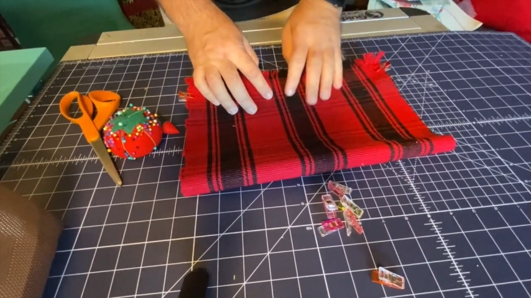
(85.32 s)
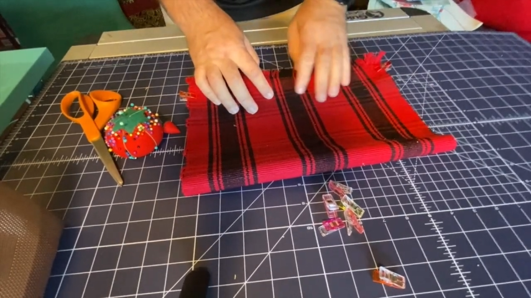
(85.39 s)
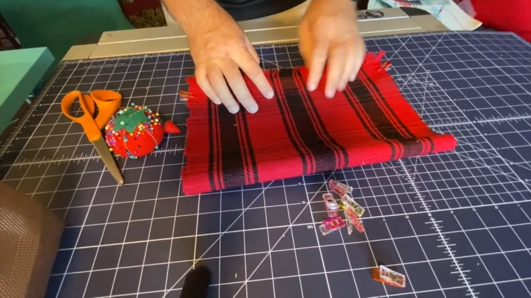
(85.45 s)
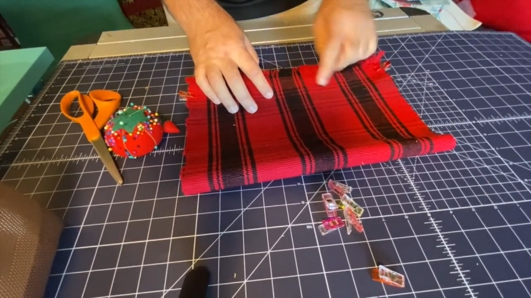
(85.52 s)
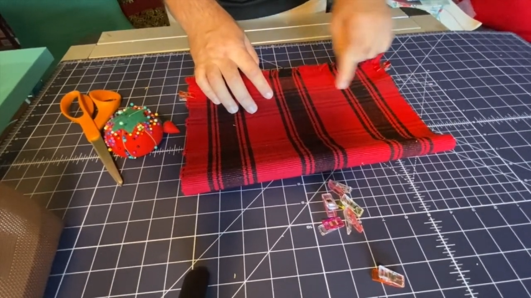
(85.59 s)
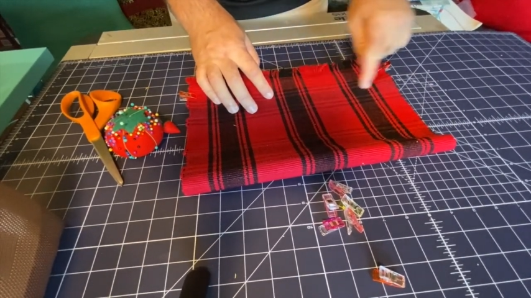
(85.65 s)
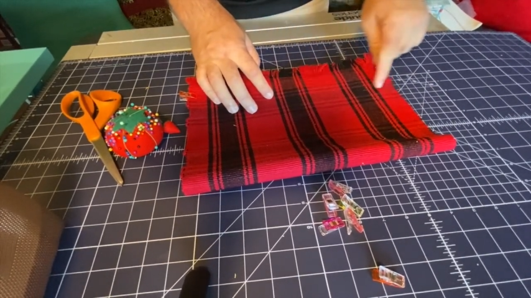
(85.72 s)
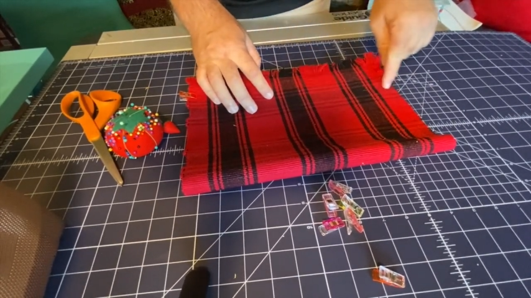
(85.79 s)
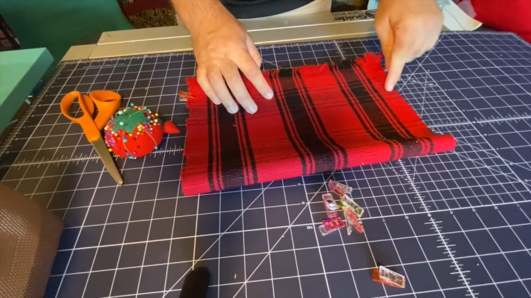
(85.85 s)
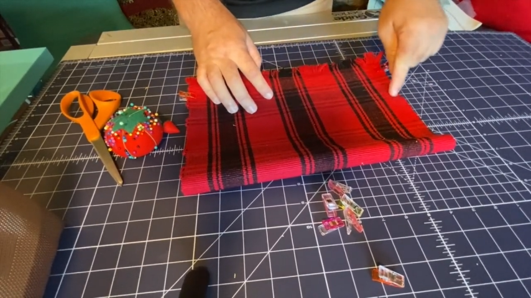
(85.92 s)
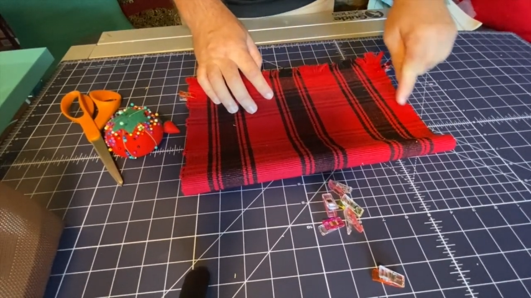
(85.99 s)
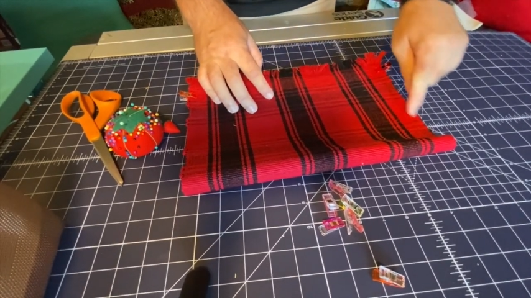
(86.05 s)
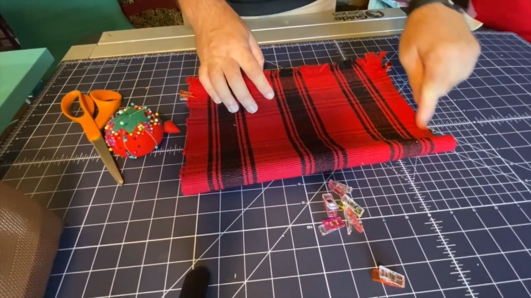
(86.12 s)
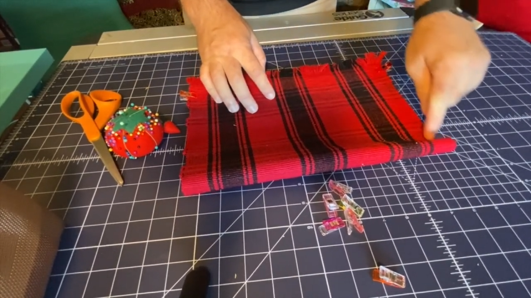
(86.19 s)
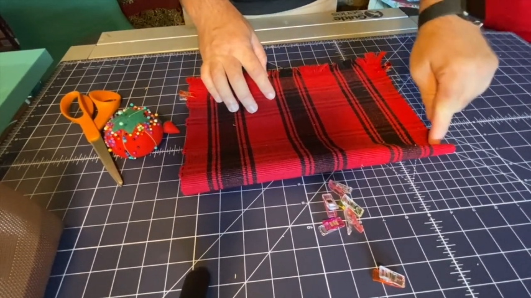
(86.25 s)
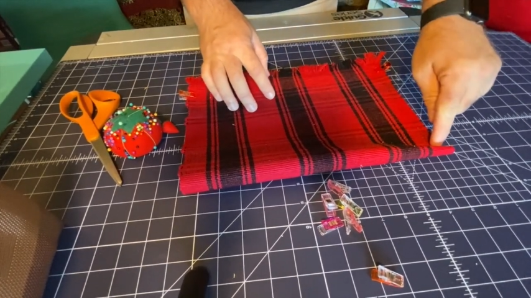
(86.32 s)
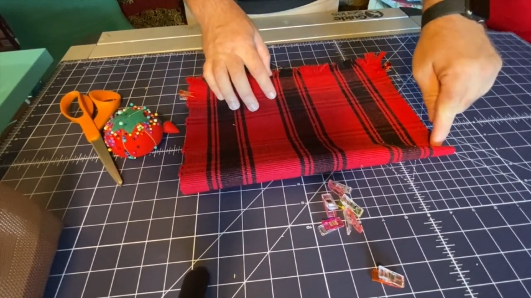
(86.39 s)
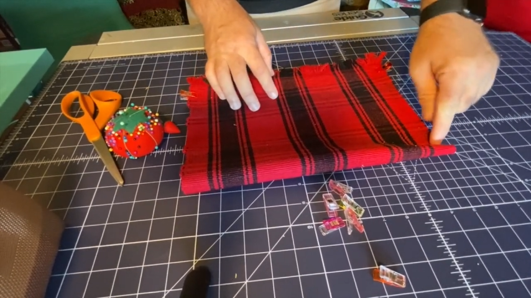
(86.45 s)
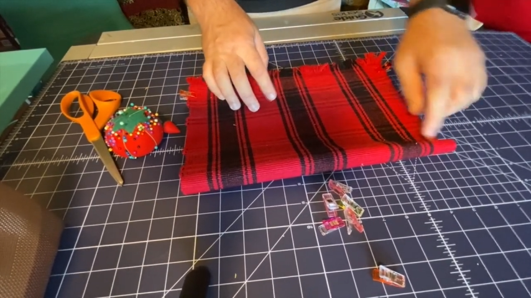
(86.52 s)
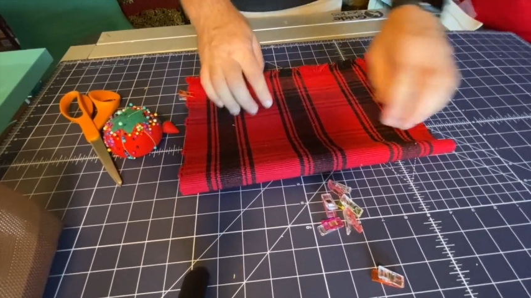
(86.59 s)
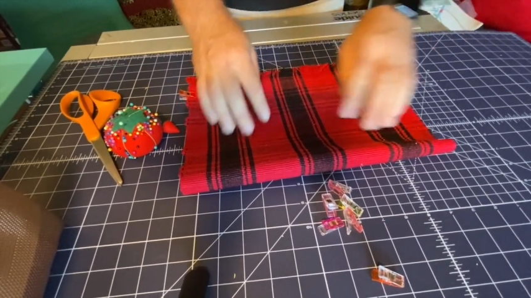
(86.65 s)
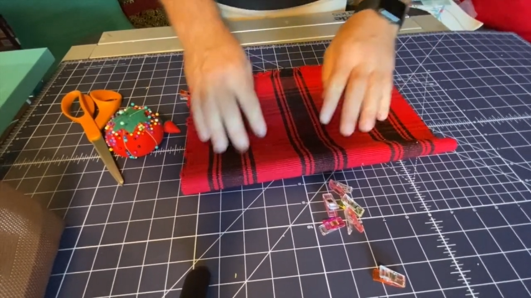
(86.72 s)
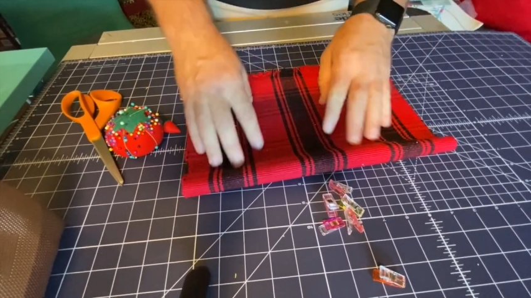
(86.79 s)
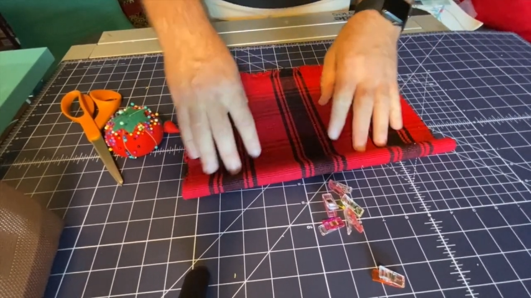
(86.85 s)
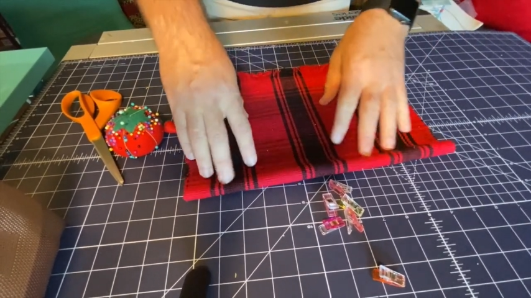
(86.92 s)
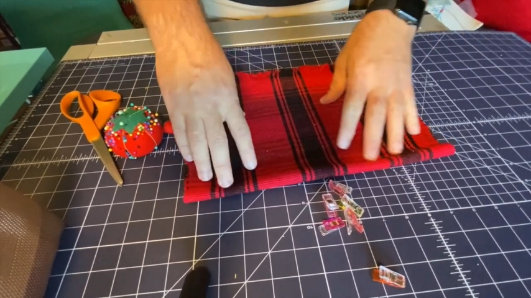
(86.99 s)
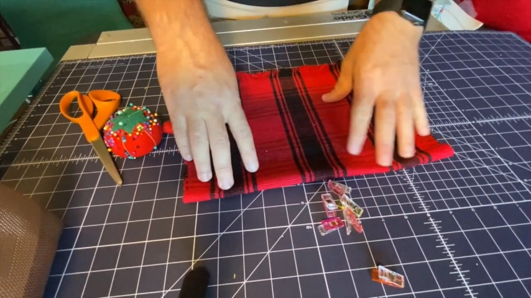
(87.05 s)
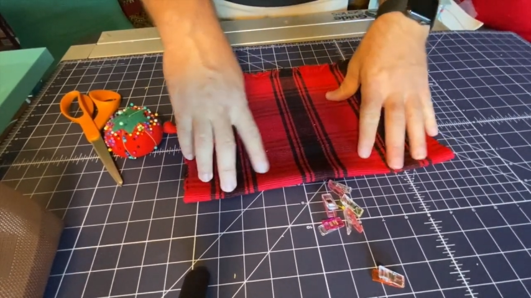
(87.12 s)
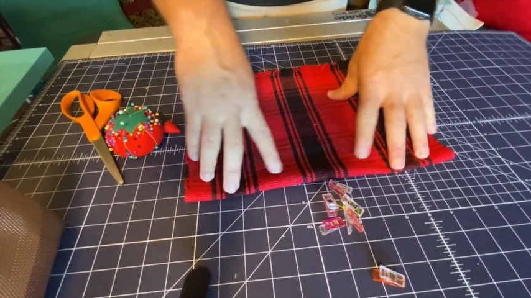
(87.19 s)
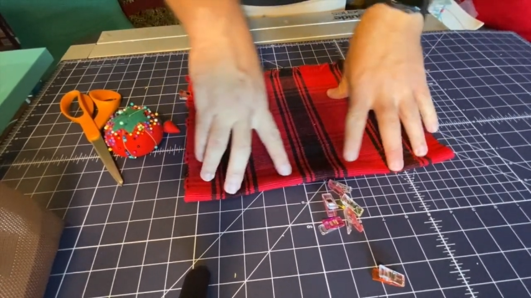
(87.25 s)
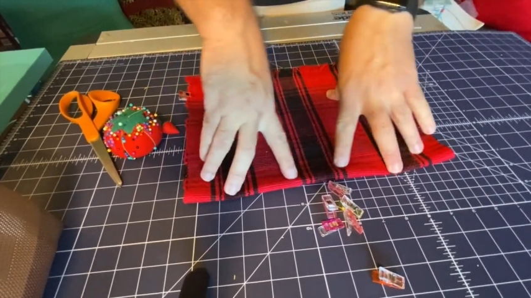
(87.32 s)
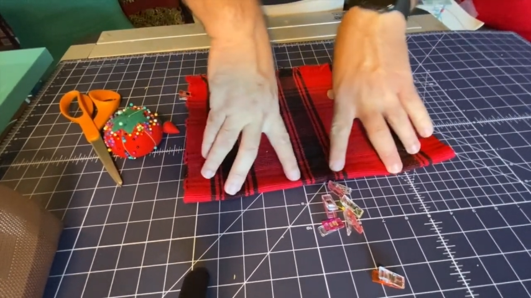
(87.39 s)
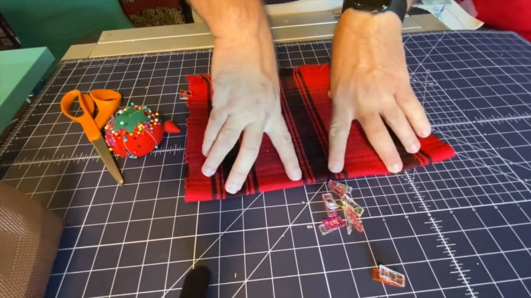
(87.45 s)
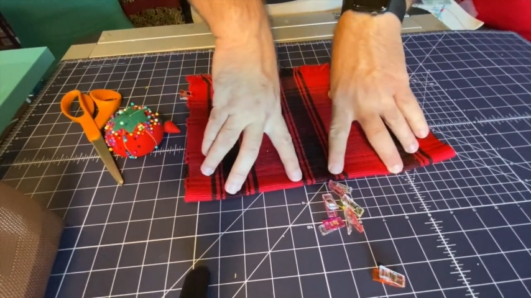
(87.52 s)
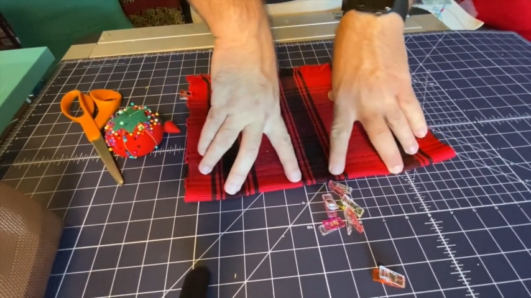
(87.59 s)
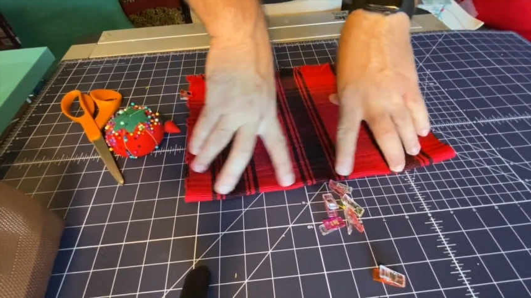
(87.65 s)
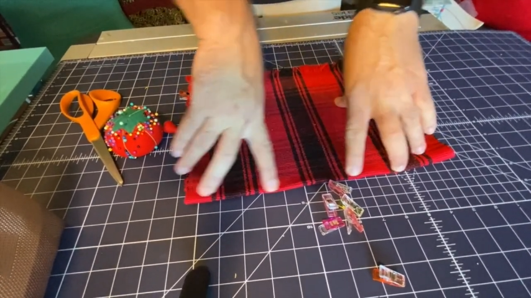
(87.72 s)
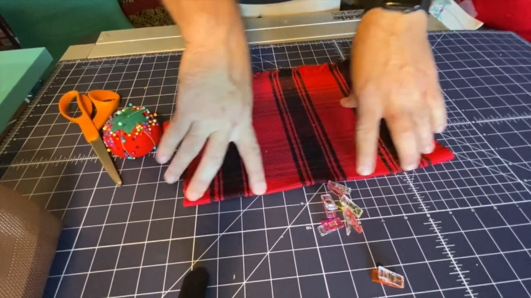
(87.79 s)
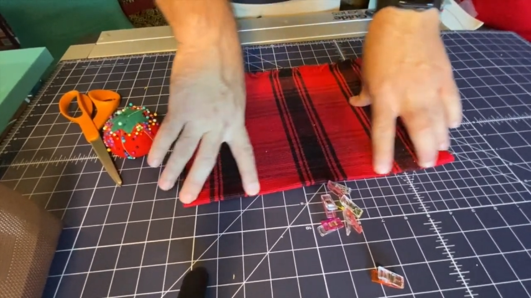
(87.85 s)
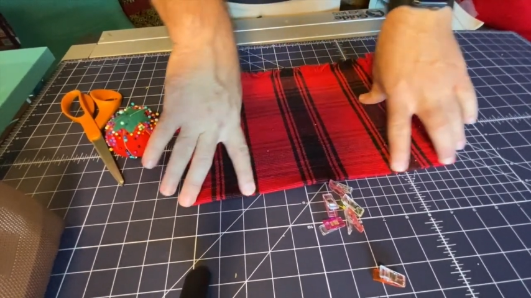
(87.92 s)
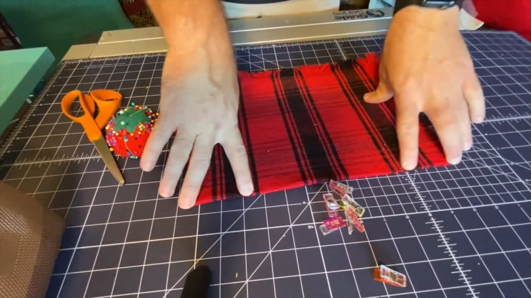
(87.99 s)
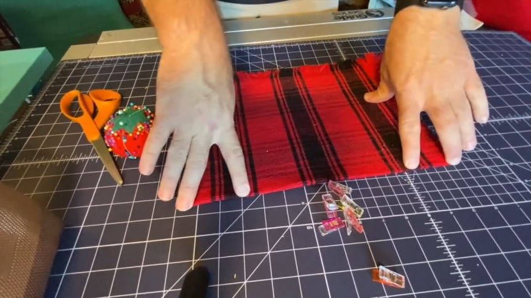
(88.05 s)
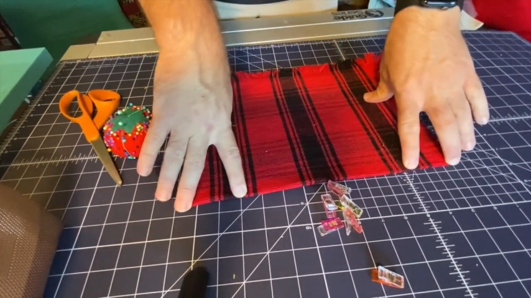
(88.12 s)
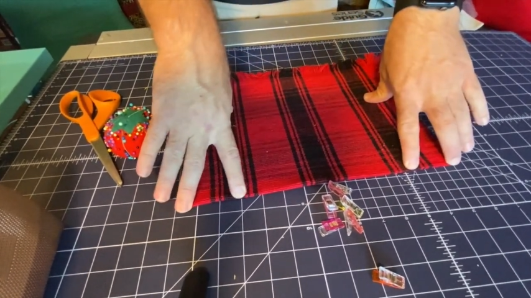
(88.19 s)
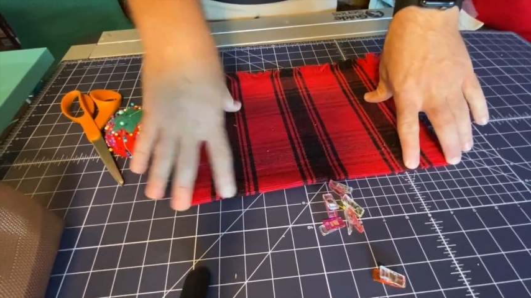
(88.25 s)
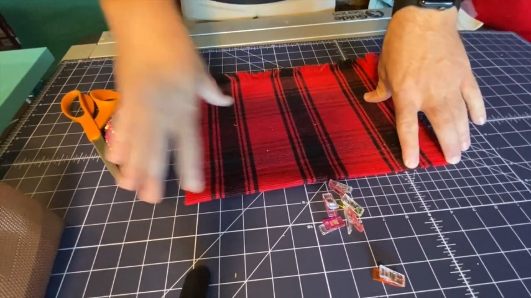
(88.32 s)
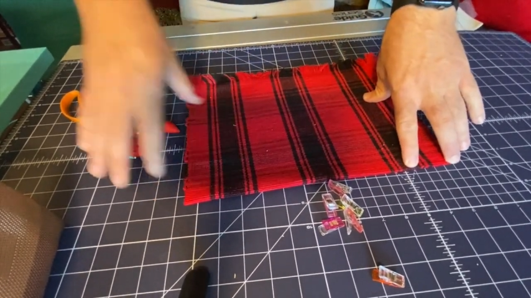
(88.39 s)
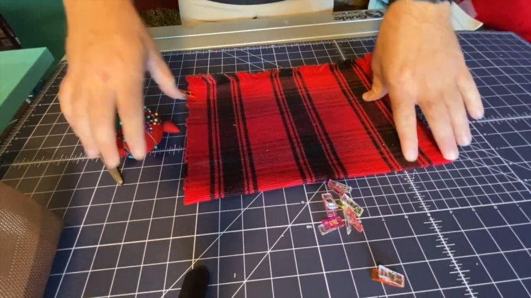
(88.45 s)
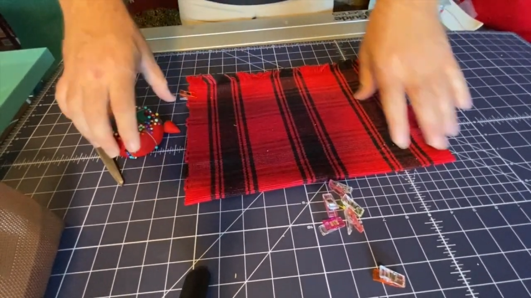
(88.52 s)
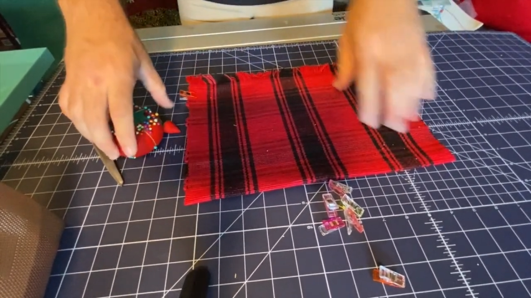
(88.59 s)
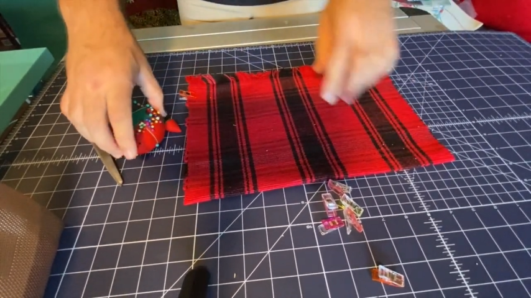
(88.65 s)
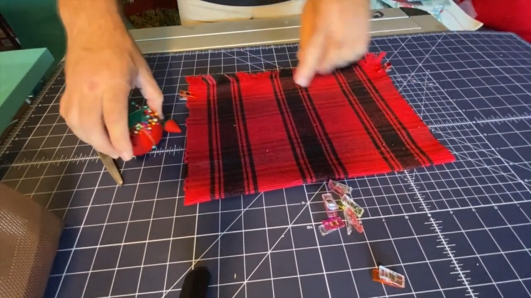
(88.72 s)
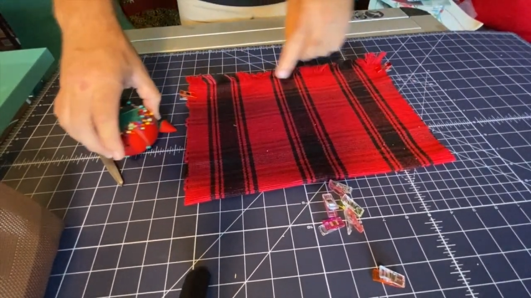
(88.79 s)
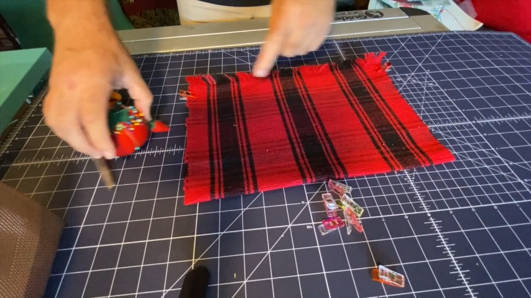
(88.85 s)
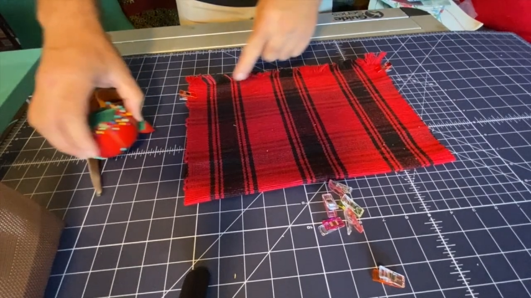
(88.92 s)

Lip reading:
[unreadable: no face in view]